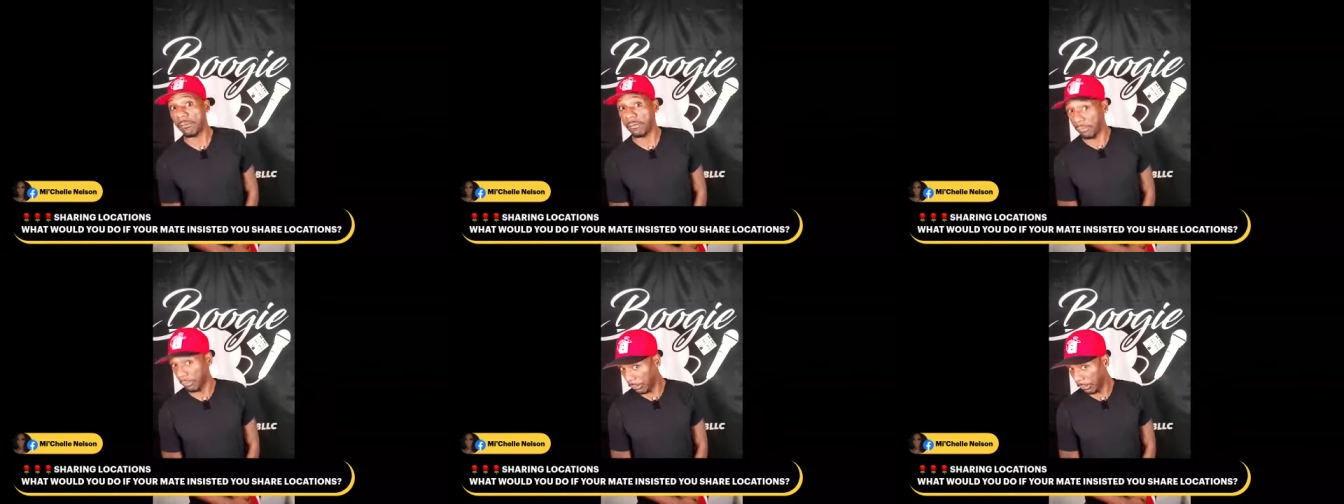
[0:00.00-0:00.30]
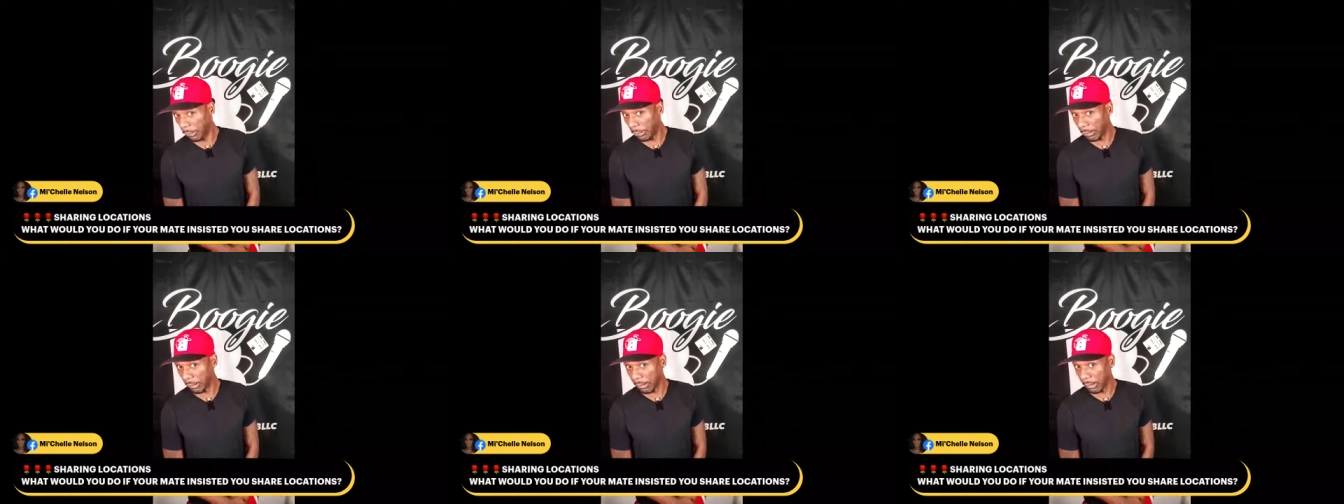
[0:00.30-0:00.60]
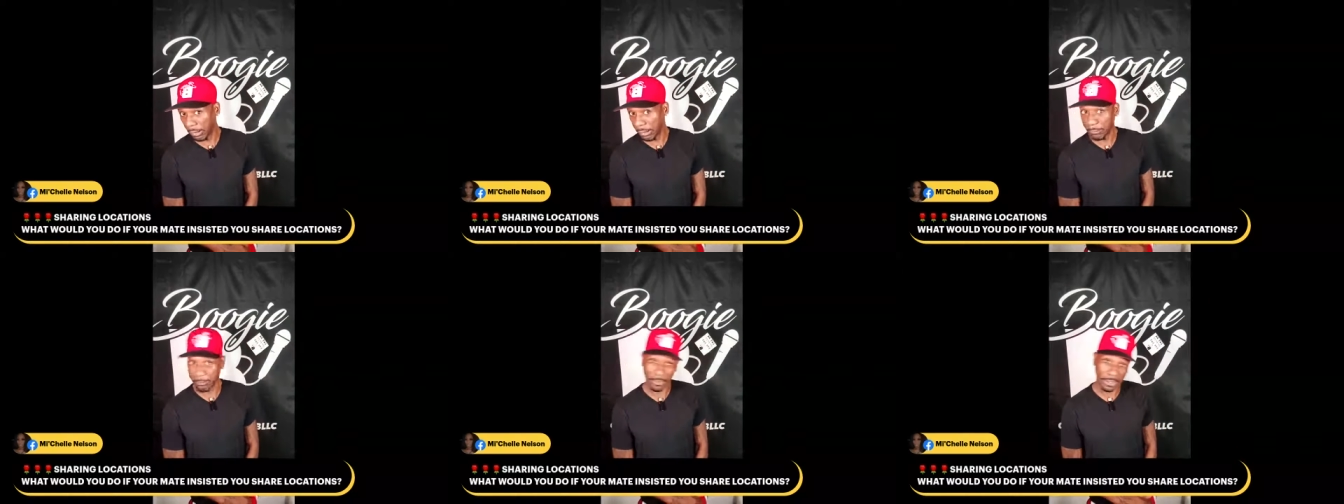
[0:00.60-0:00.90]

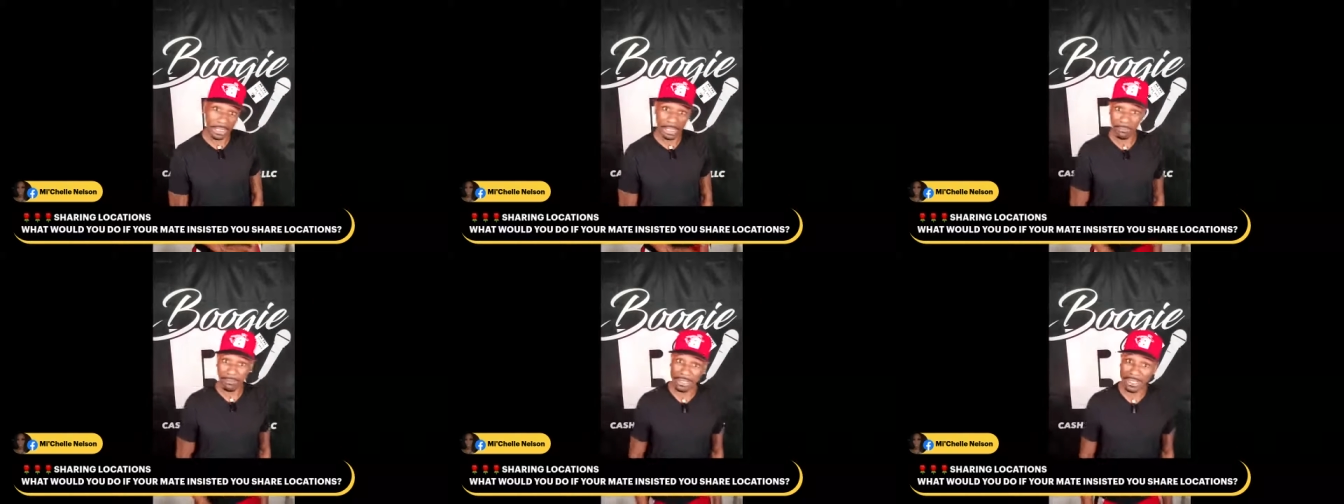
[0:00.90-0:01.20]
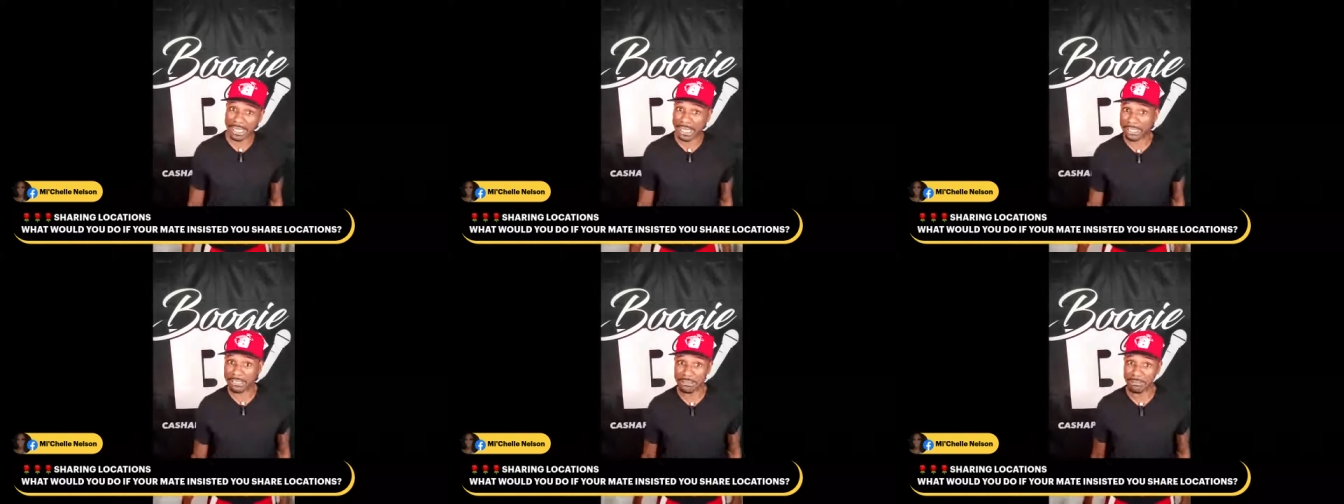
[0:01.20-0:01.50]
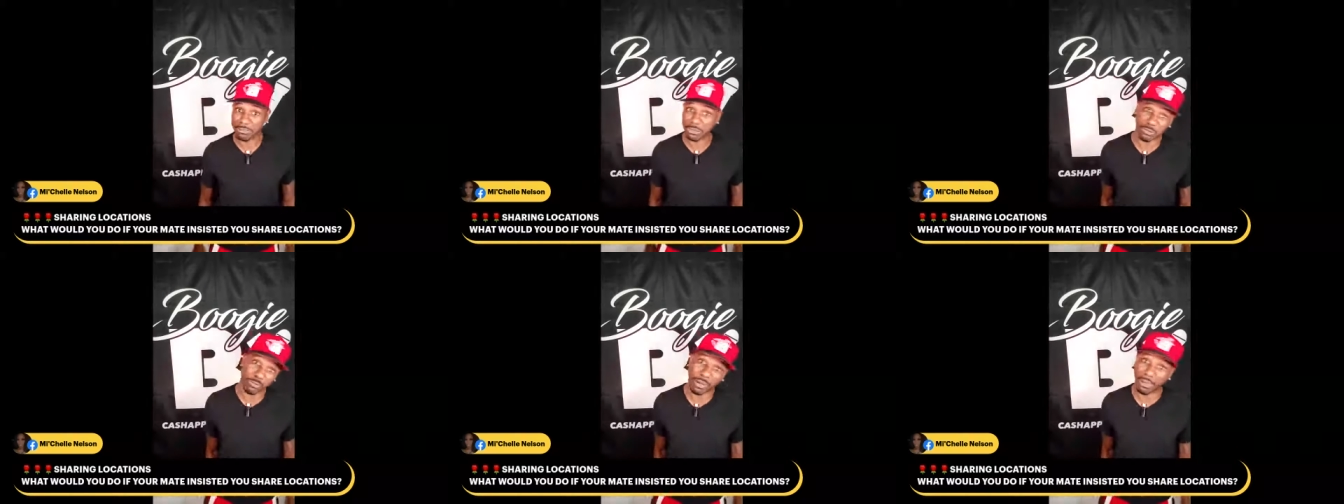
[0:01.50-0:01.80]
girl, look if he got
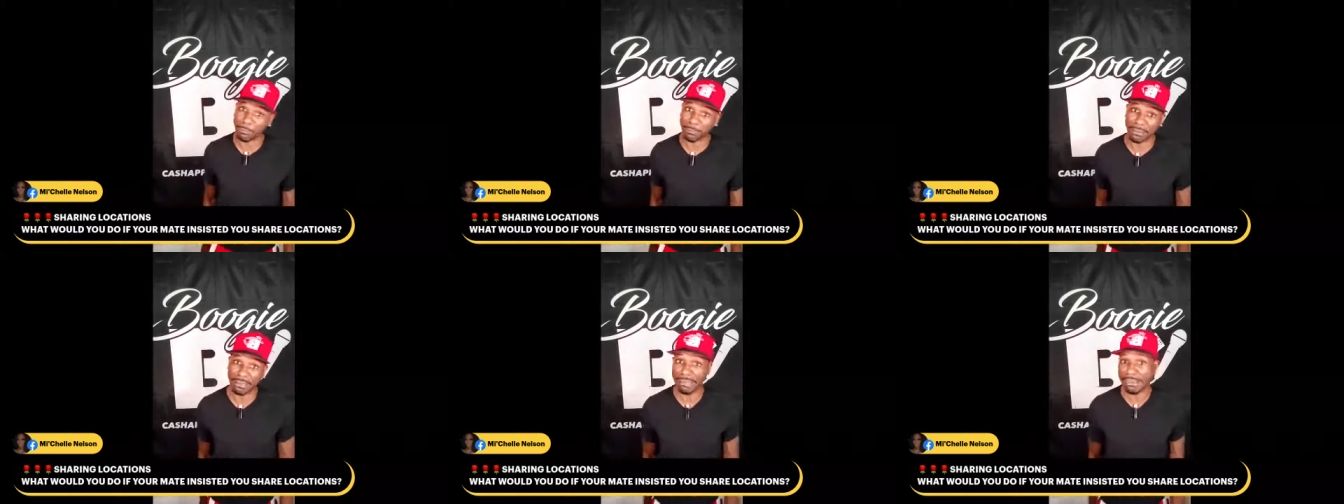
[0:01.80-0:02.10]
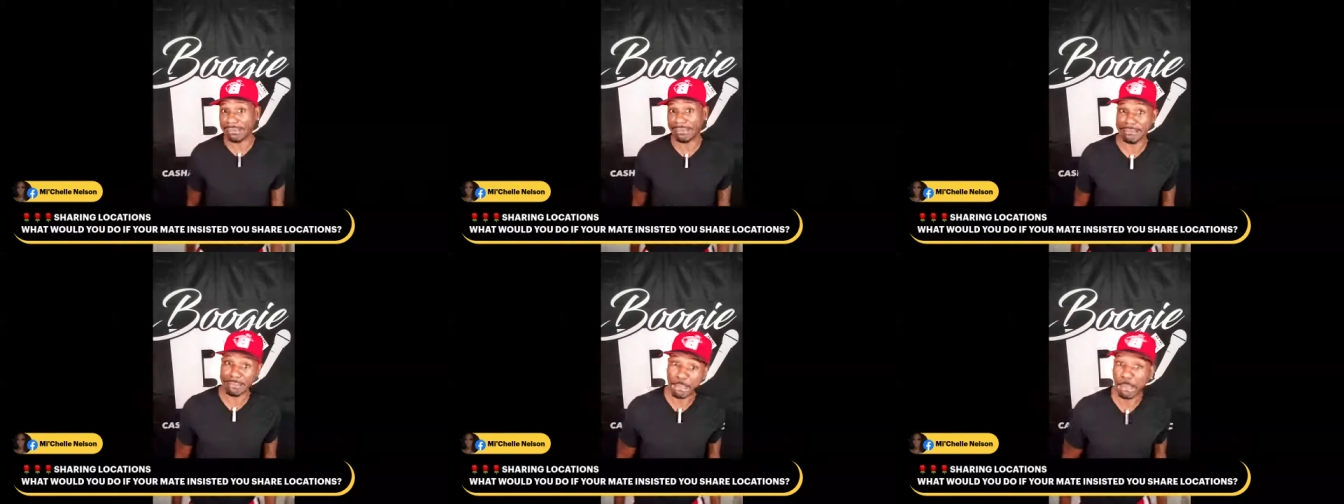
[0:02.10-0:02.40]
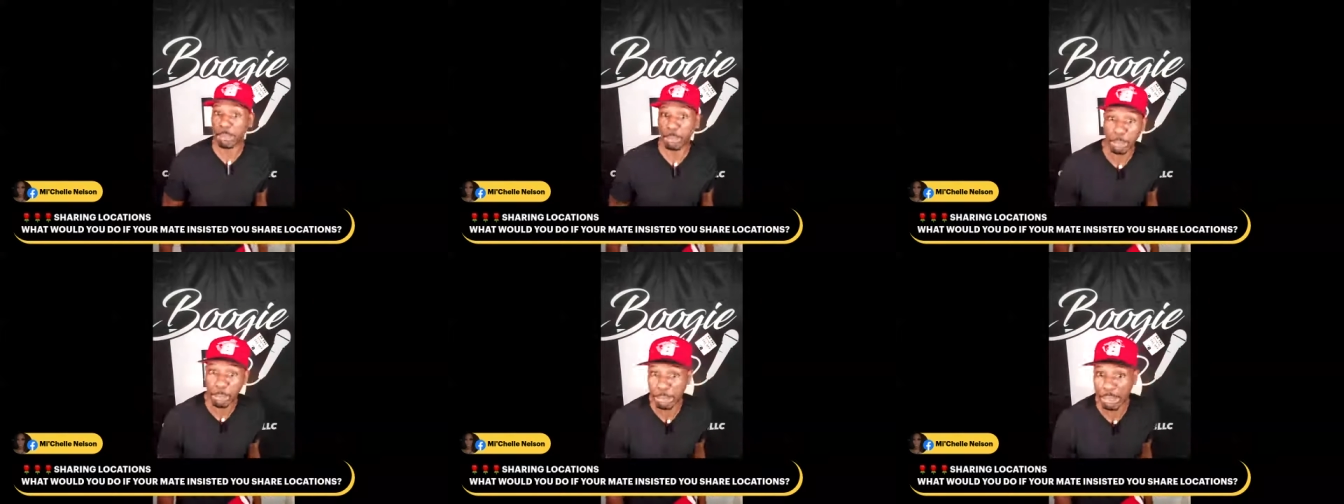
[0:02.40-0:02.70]
them sweatpants
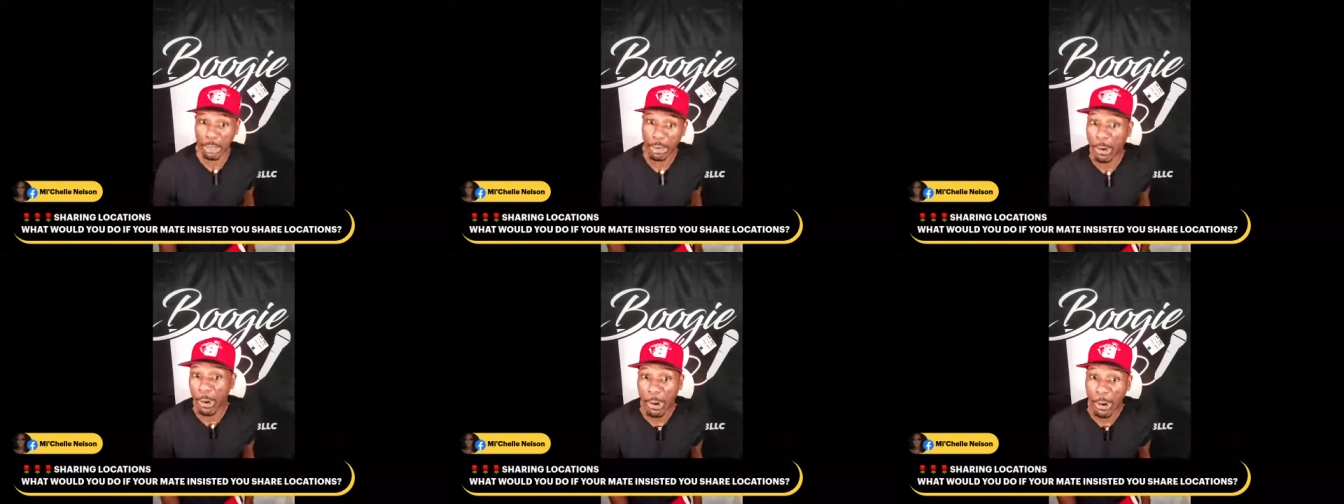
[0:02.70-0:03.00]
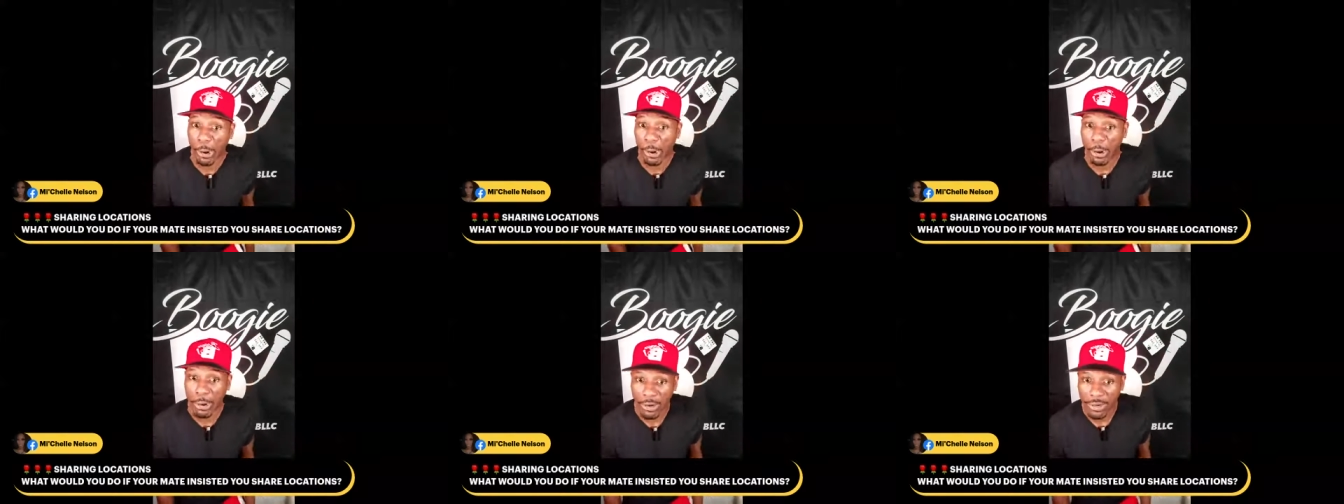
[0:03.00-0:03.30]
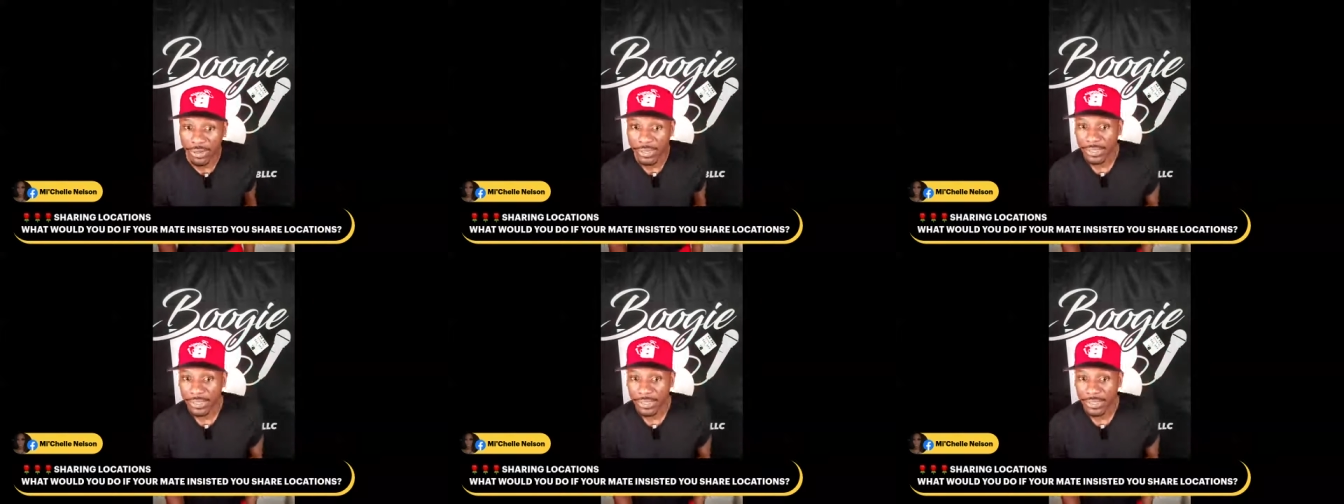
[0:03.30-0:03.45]
on, girl.